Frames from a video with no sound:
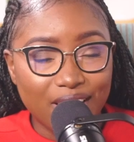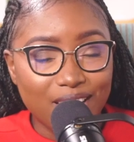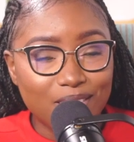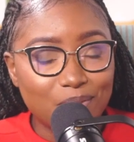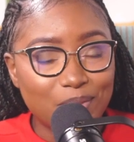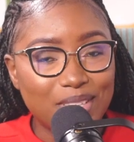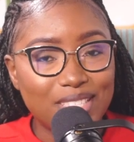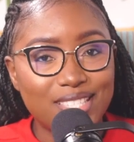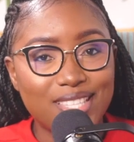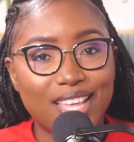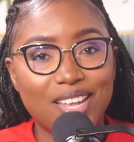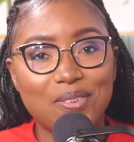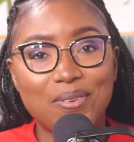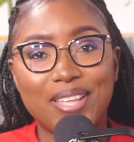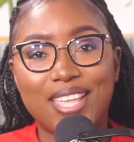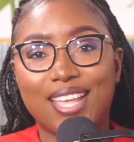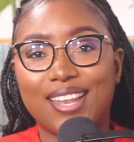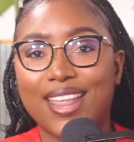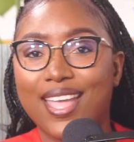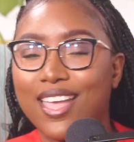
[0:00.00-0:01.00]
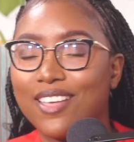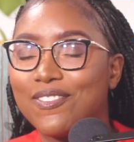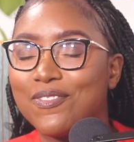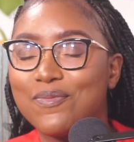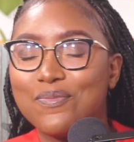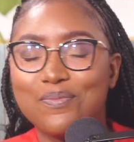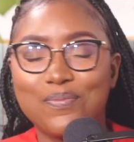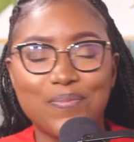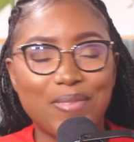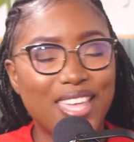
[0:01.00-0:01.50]
it means that we can have
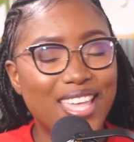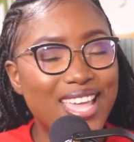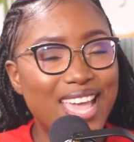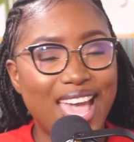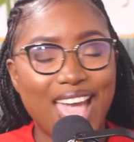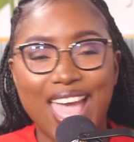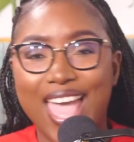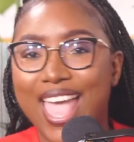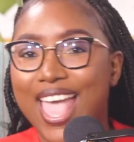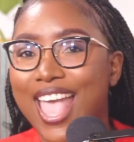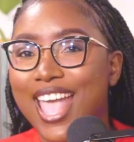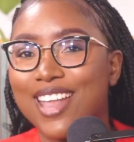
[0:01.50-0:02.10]
bigger